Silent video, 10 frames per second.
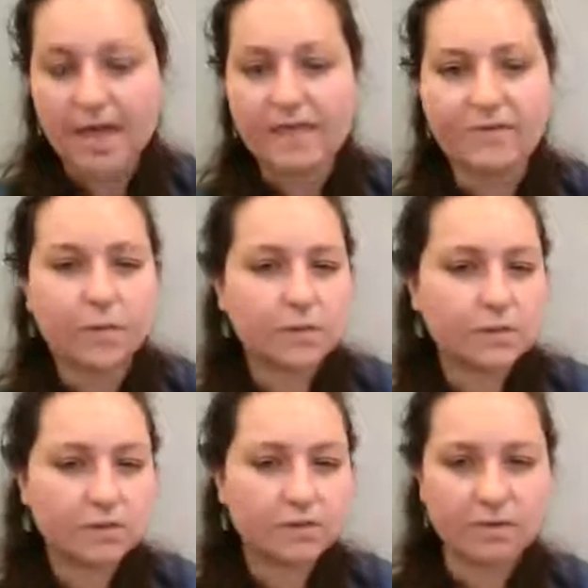They've always
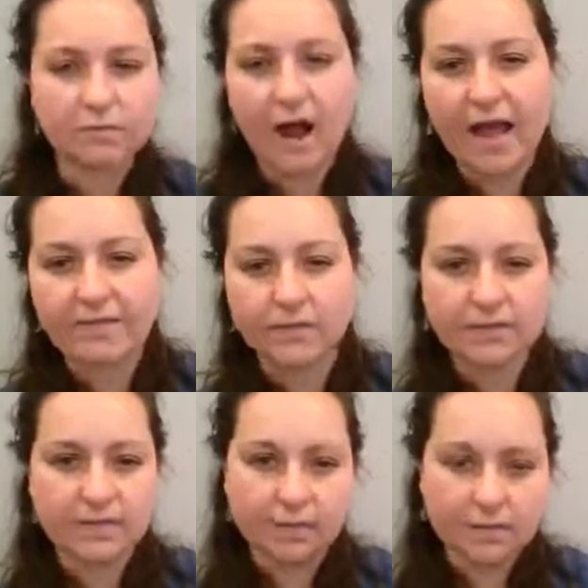sort of been
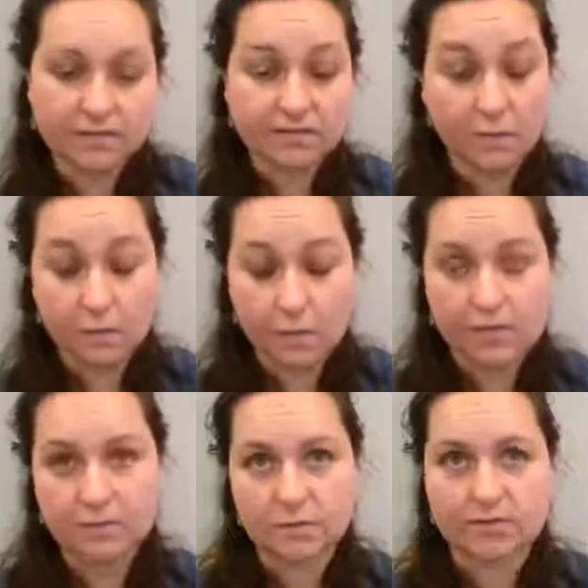rivals. They've
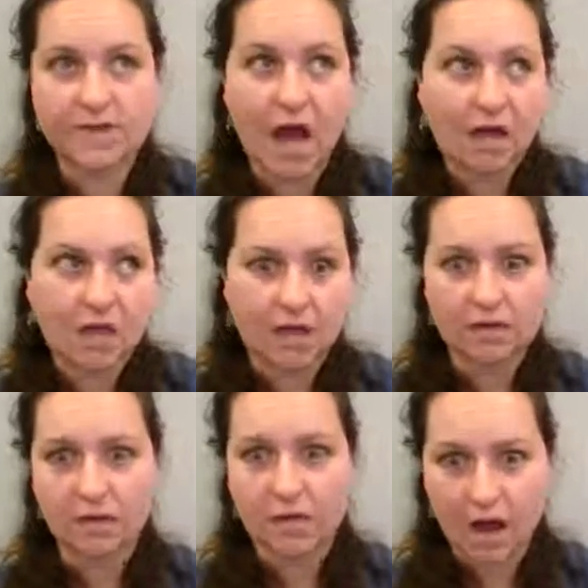always sort of not
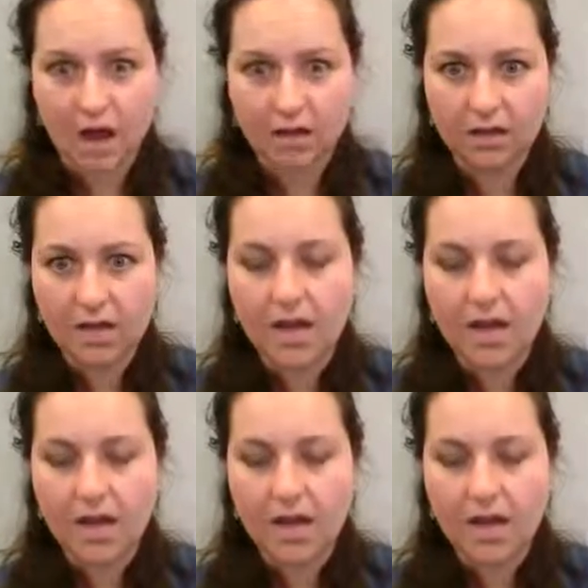gotten along